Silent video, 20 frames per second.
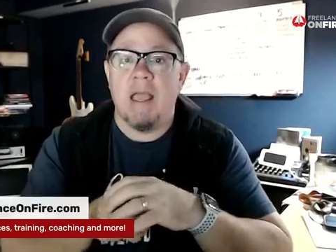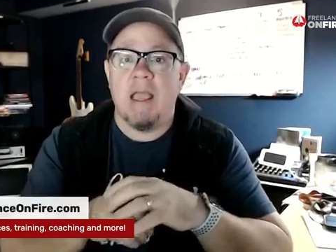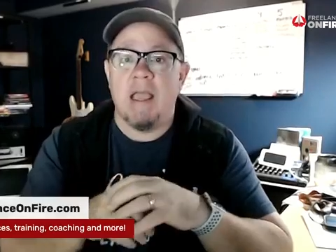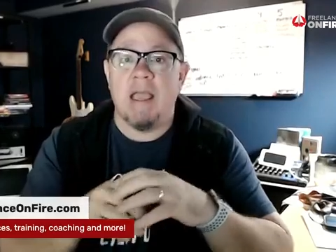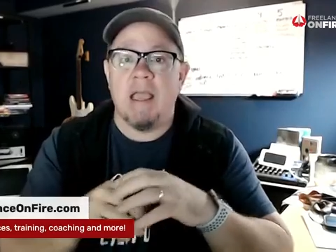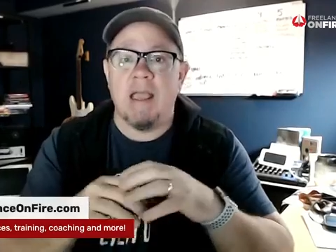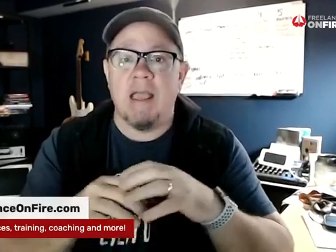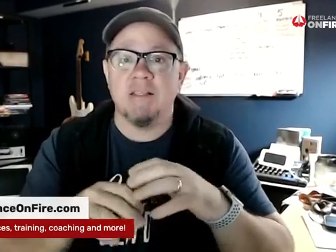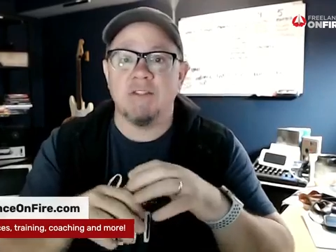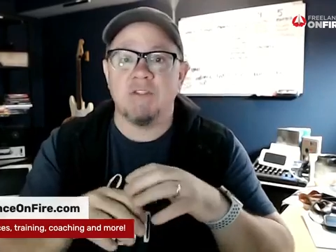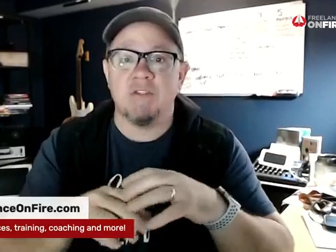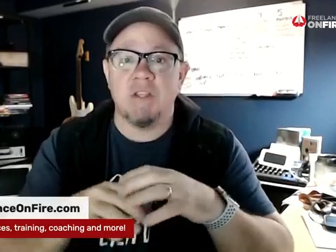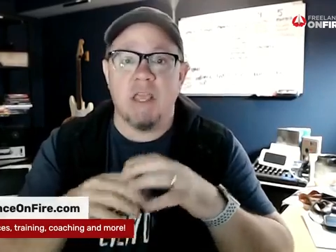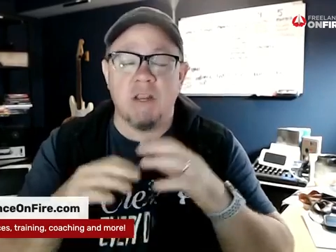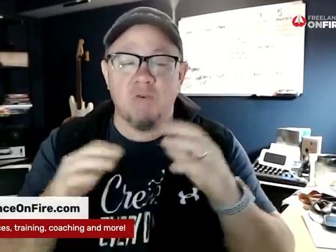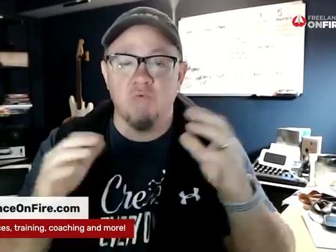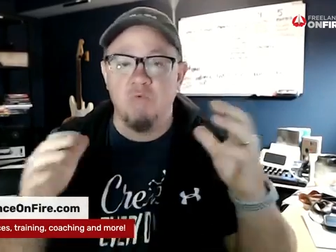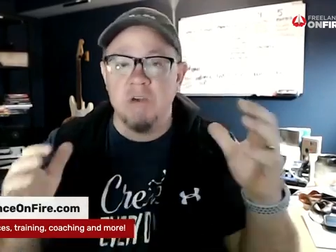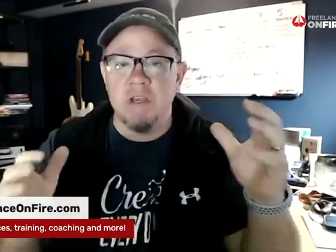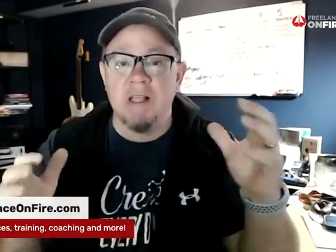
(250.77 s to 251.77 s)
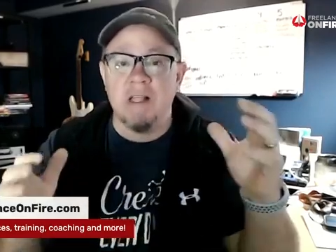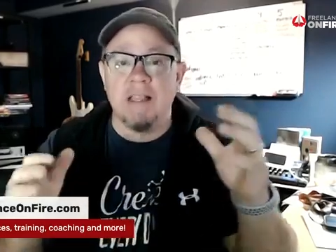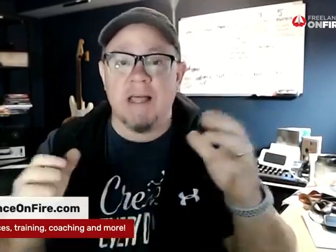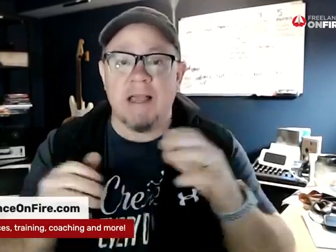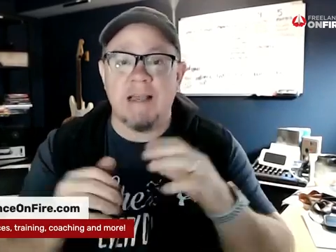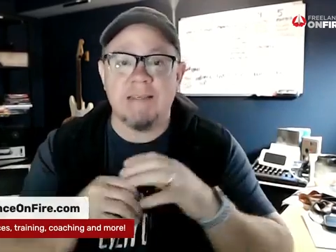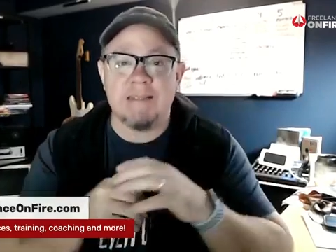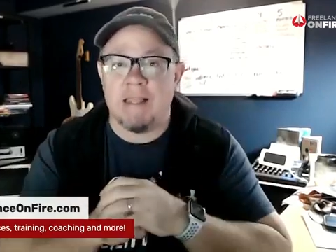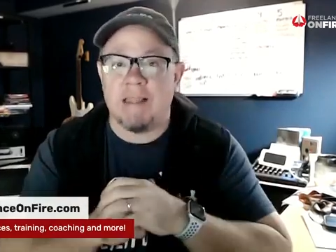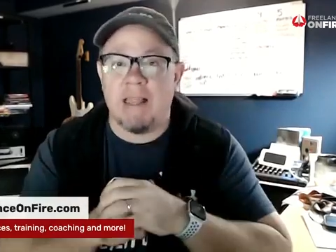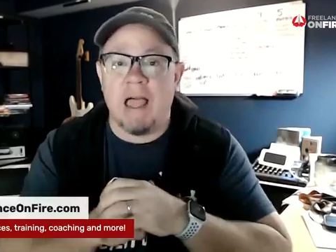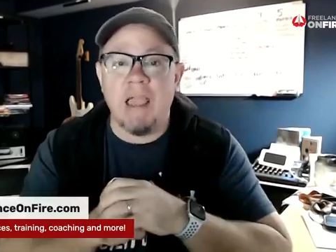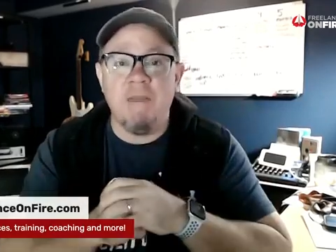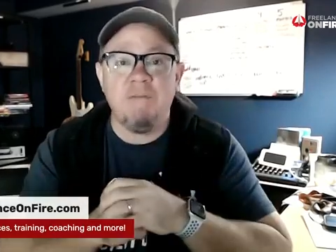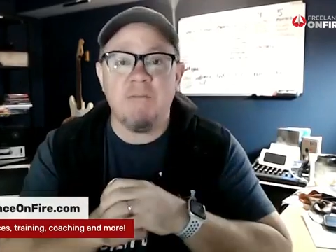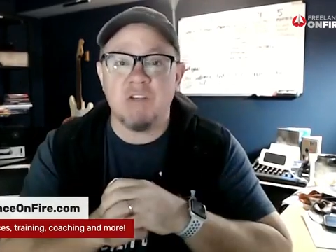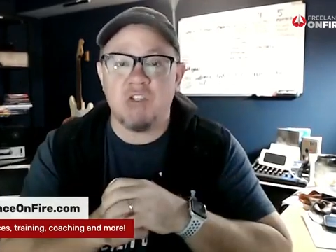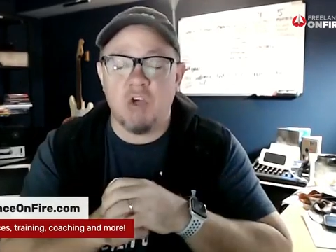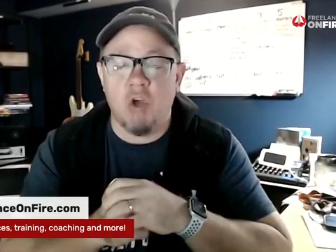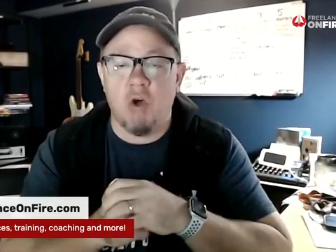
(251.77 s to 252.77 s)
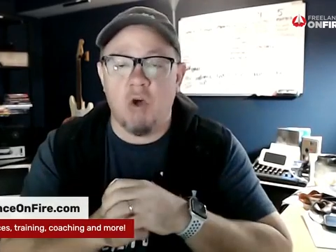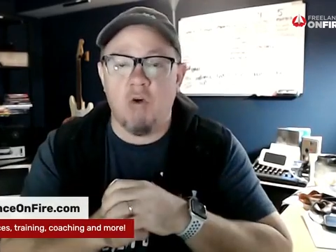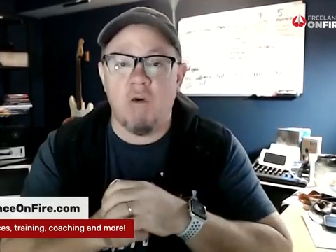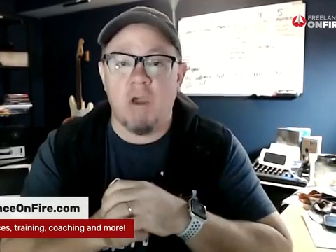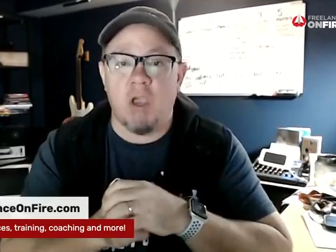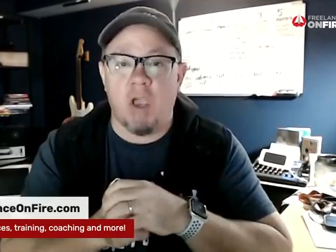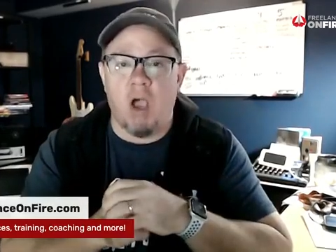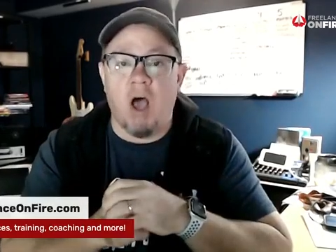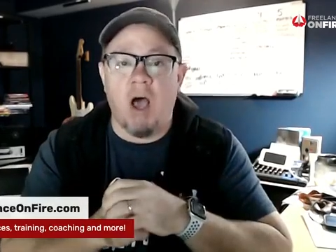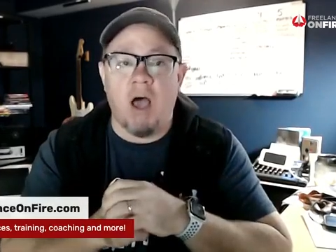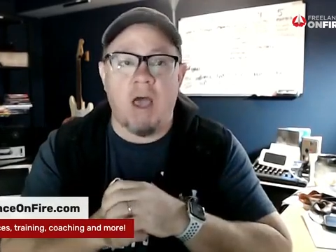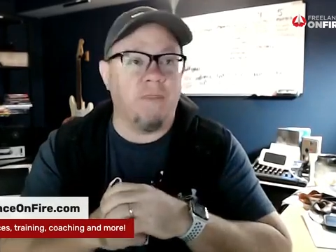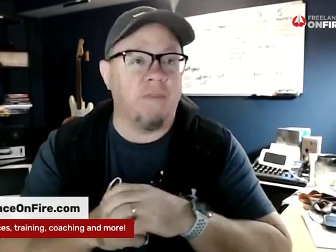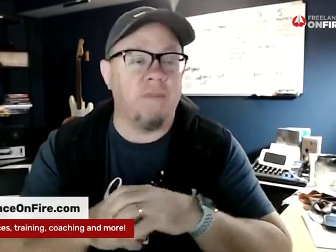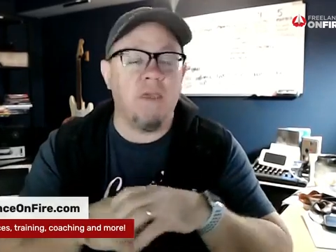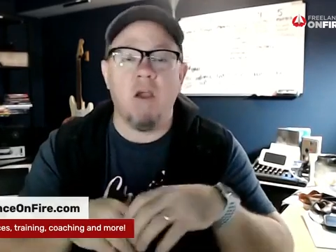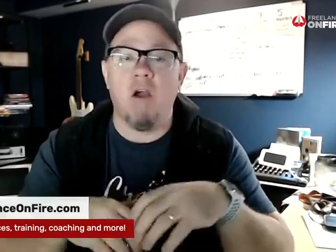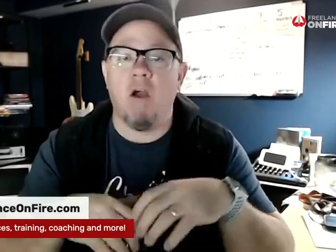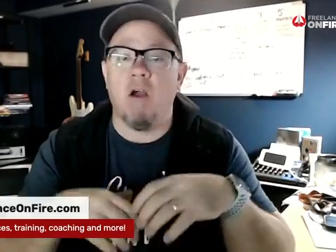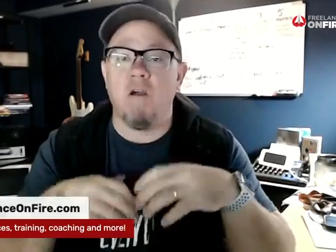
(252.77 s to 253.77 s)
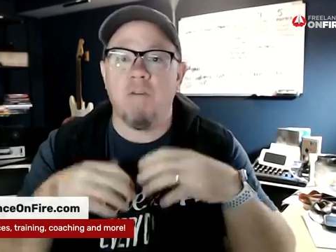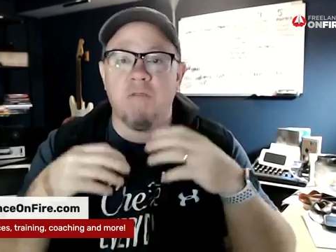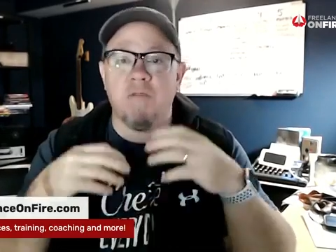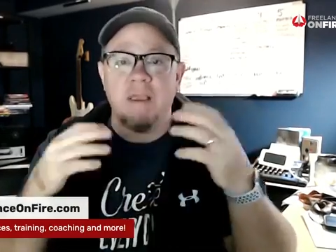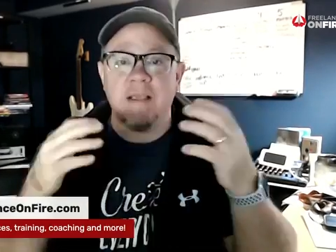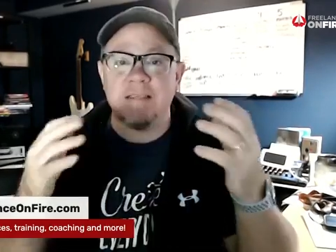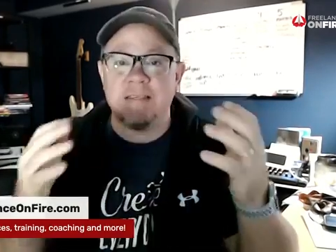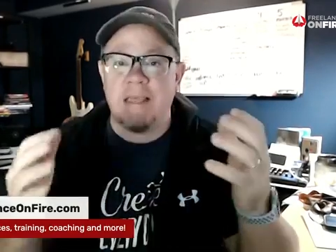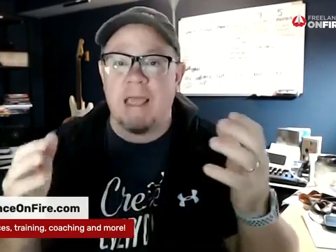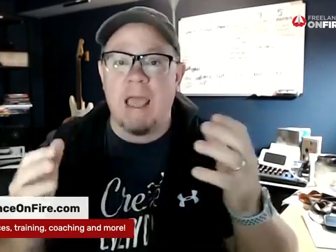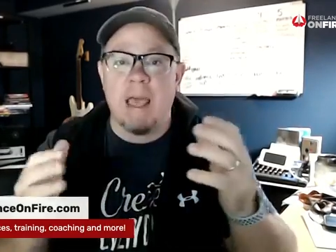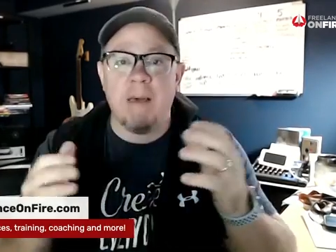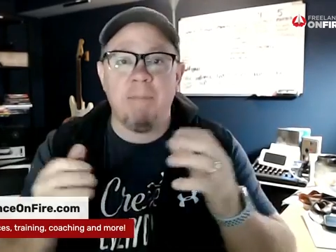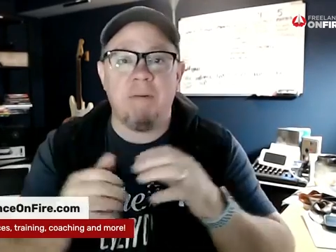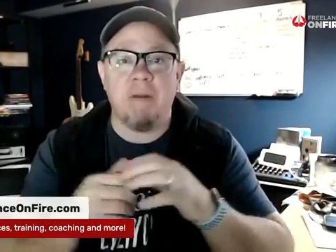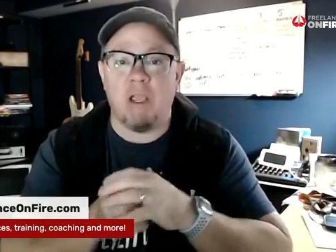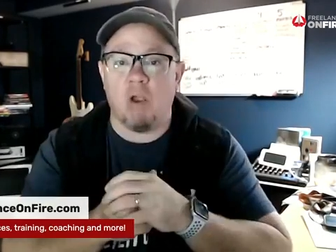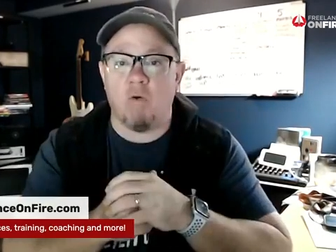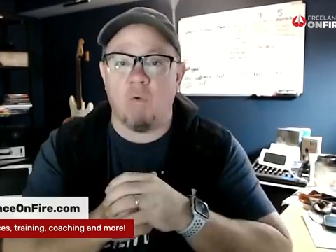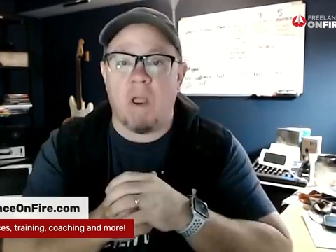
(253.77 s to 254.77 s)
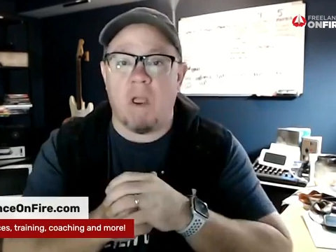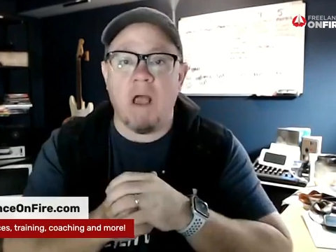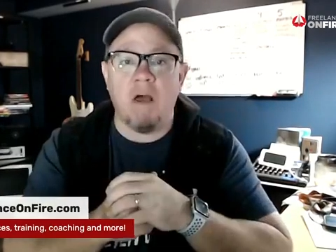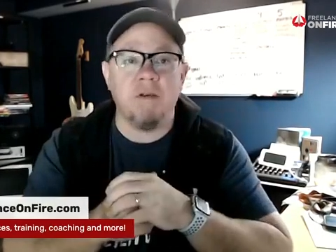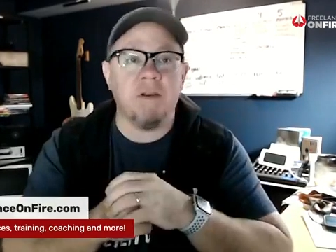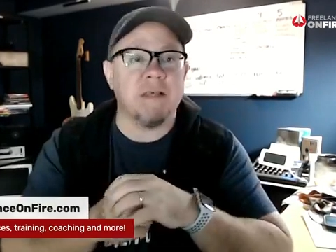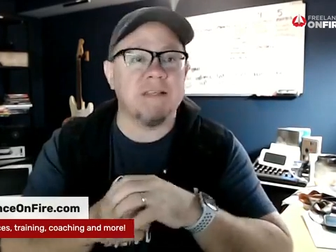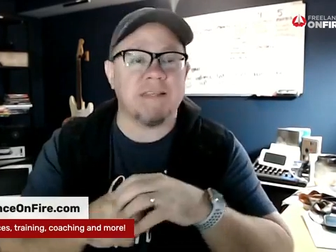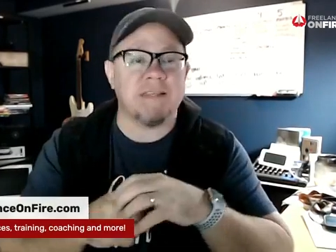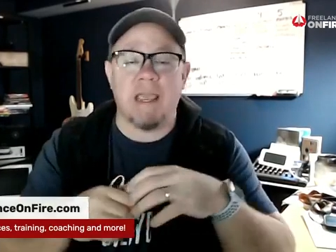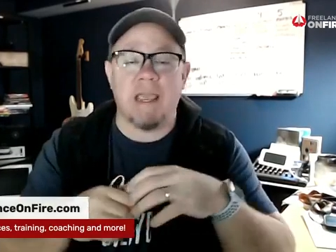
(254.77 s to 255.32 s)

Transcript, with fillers: and and realize that life is going on there are things happening around us